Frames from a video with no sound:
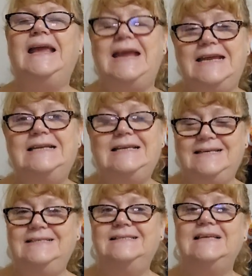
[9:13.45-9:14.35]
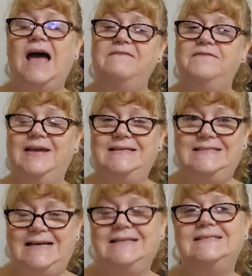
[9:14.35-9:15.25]
It is a
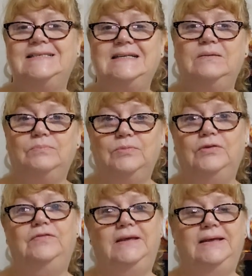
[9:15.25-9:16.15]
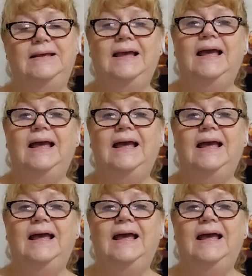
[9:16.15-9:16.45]
fantastic movie.